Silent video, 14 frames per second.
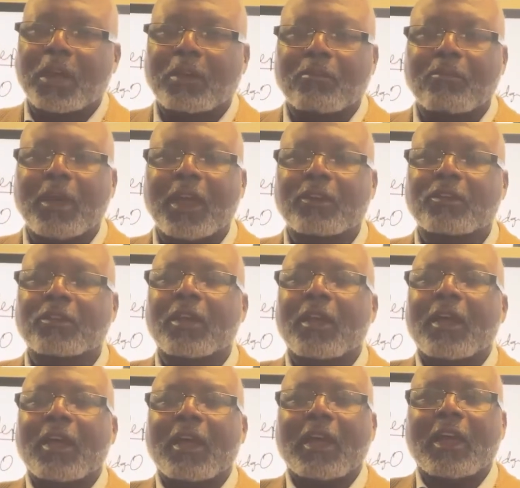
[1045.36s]
mess,
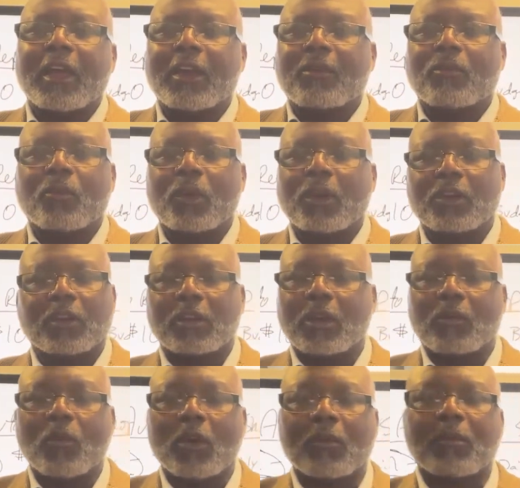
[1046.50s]
and we just
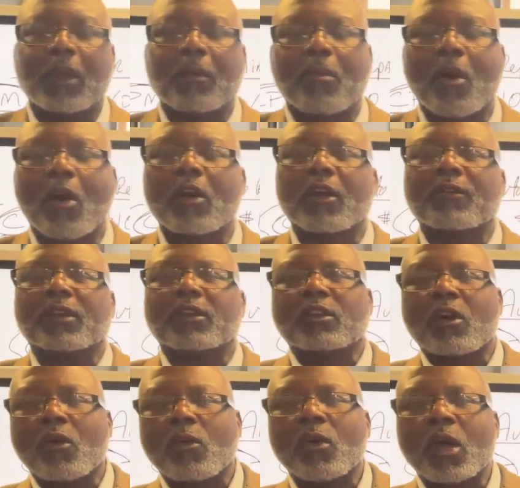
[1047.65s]
didn't want to be a part of it.
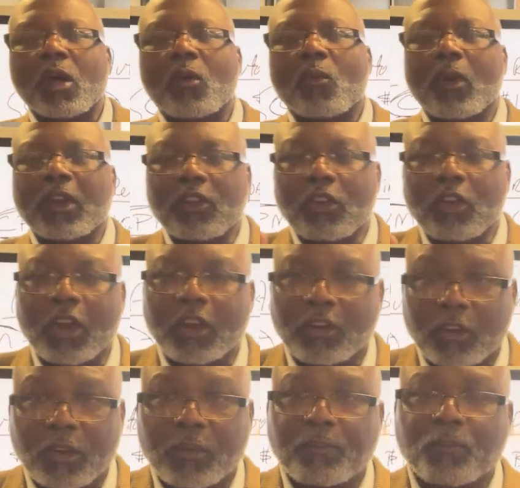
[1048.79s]
So
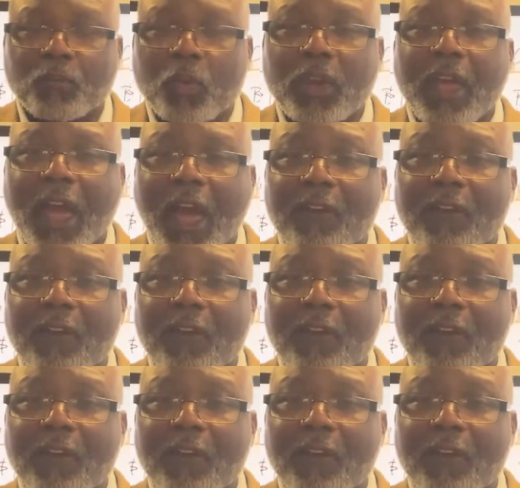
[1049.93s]
we have